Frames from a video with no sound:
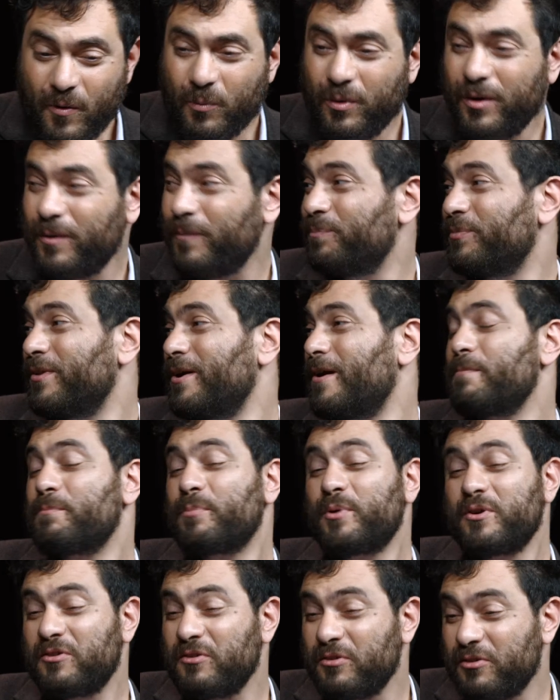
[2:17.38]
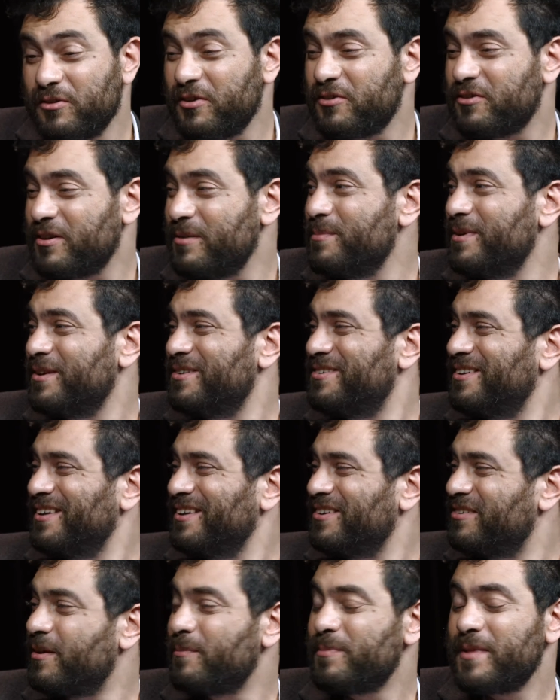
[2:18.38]
Well, a prison system is
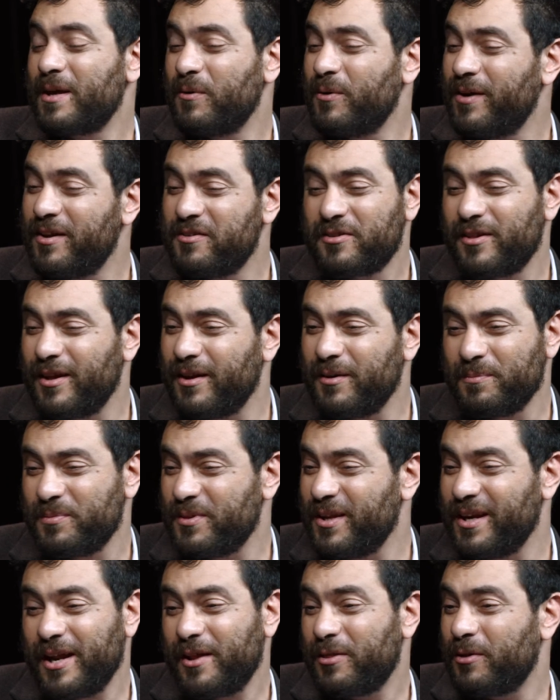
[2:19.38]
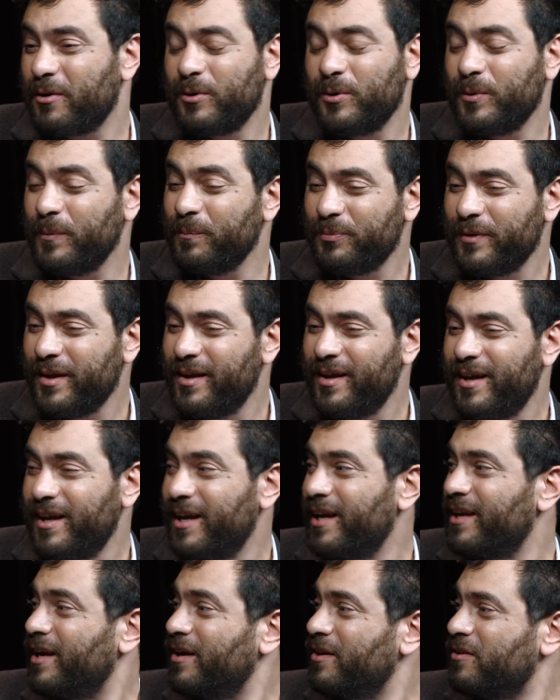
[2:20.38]
something less than ethical.
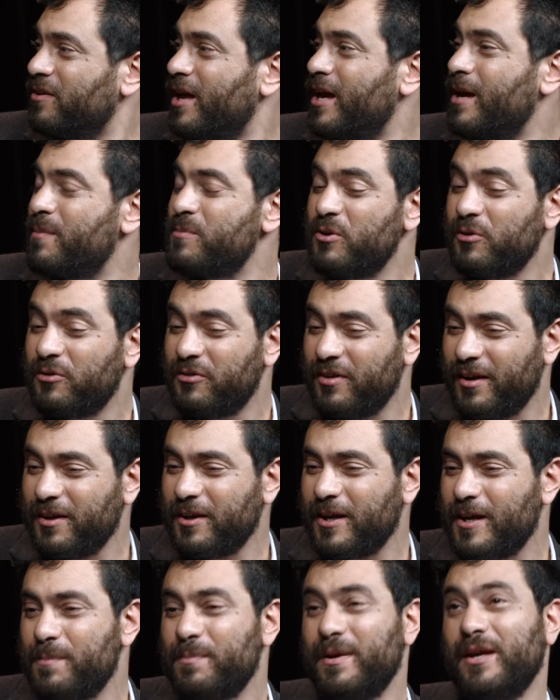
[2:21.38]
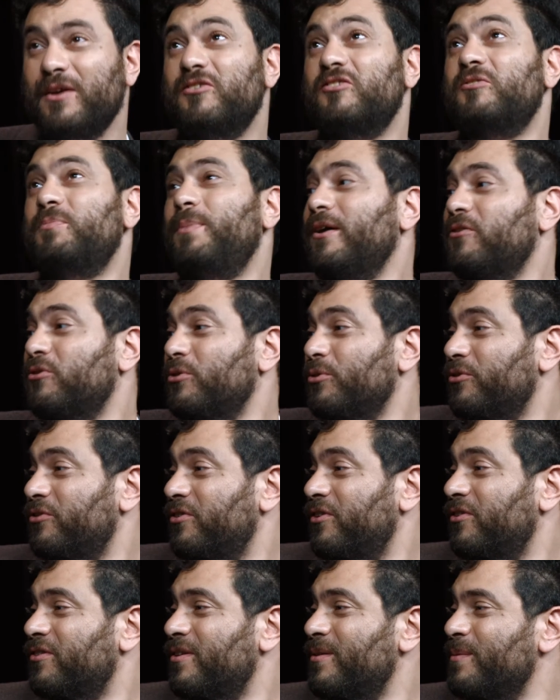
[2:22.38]
And any time you're setting up a special
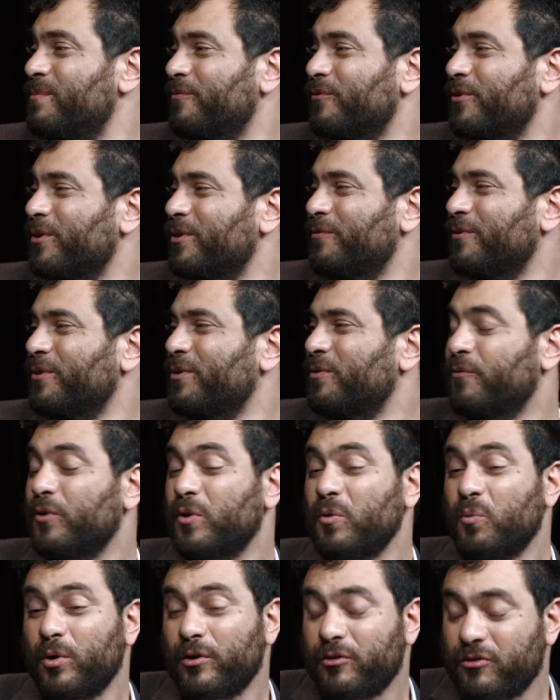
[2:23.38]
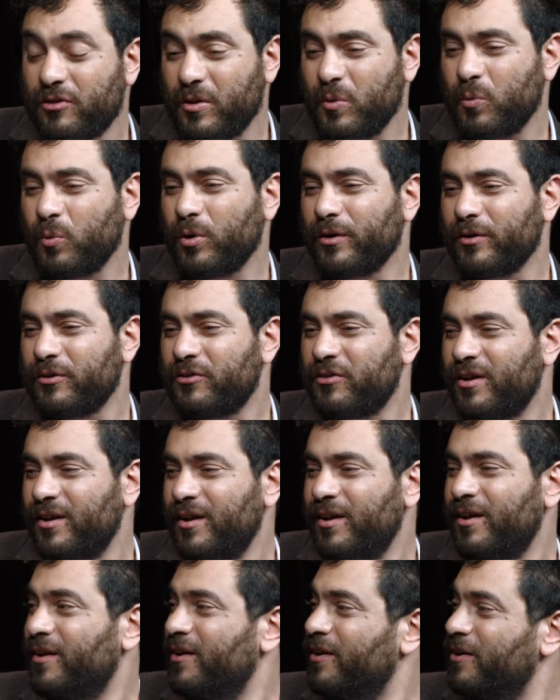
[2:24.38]
system for the worst of the worst,
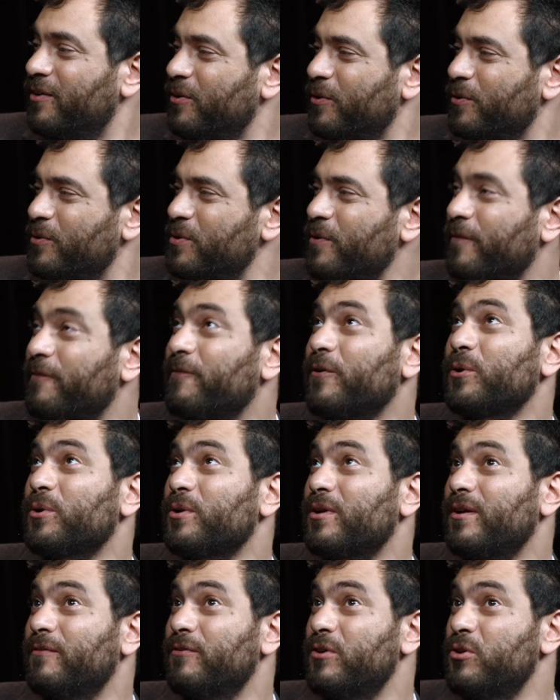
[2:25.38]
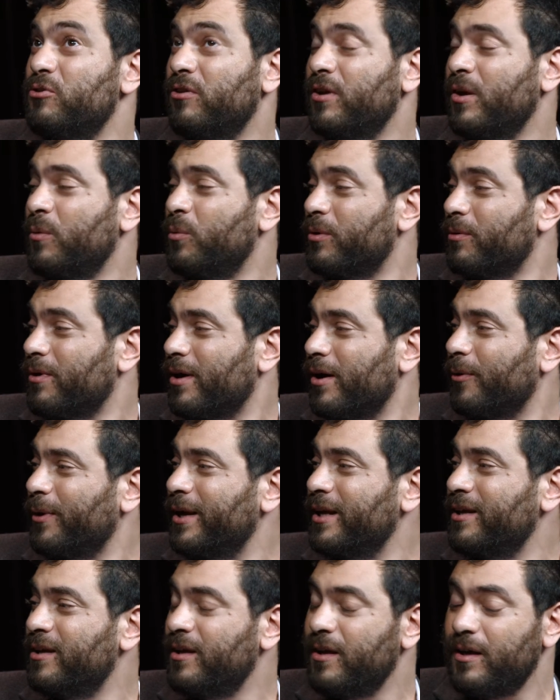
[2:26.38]
you're further confusing what are
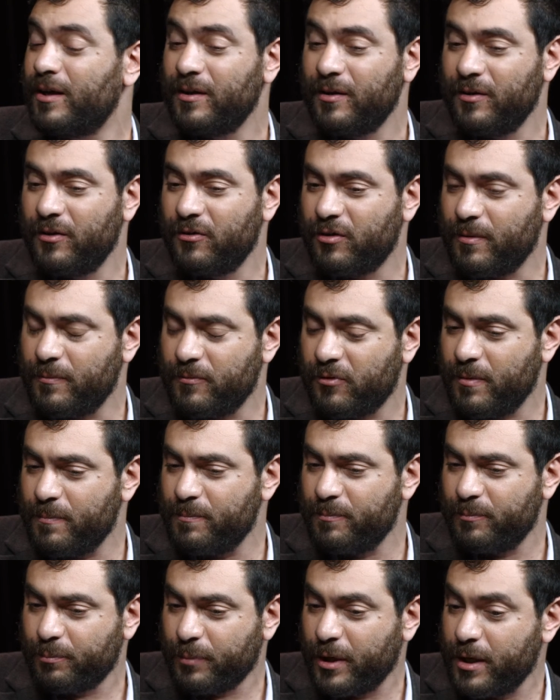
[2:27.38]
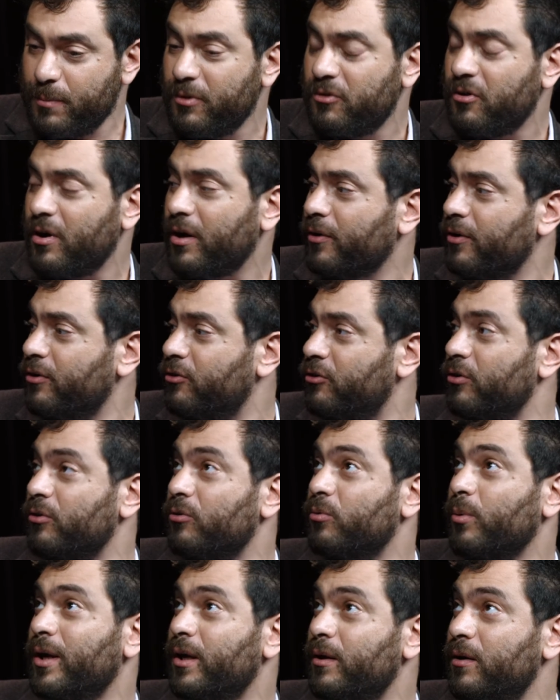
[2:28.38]
already some pretty bizarre
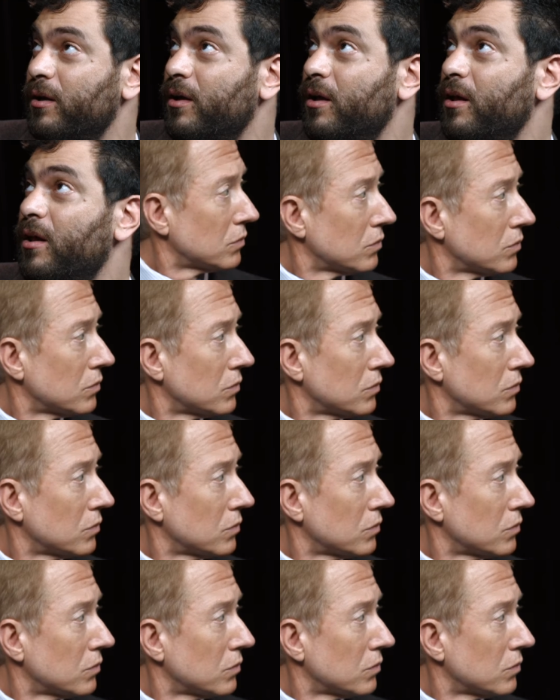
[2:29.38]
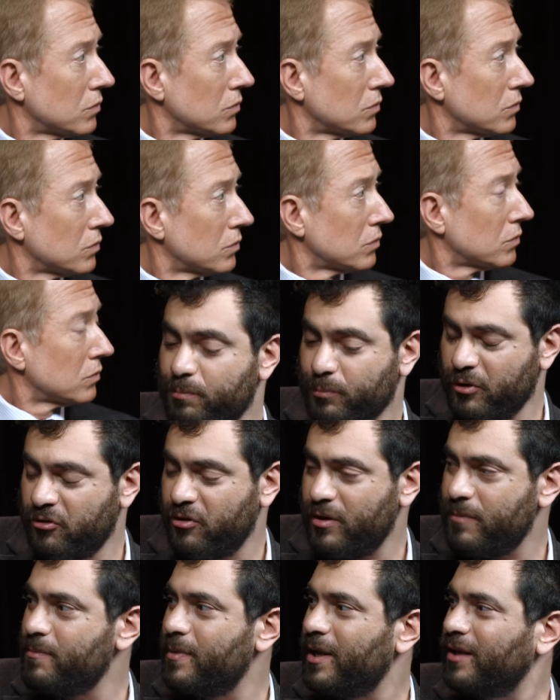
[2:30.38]
issues, right? Like, is
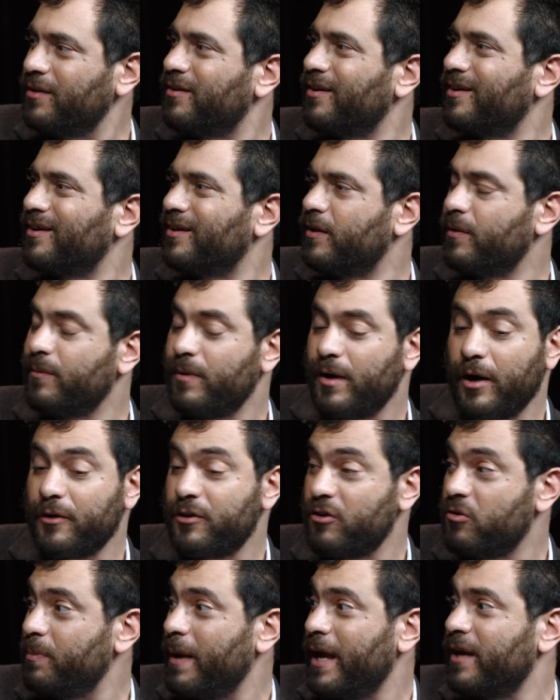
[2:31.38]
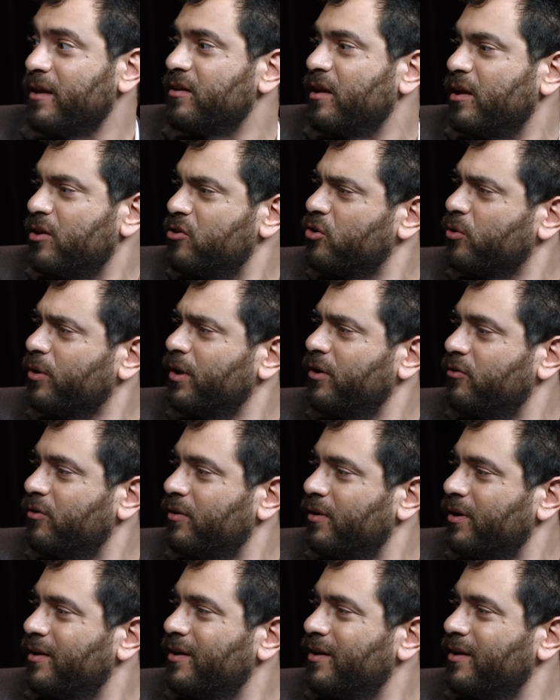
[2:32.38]
prison meant, are these penitentiaries?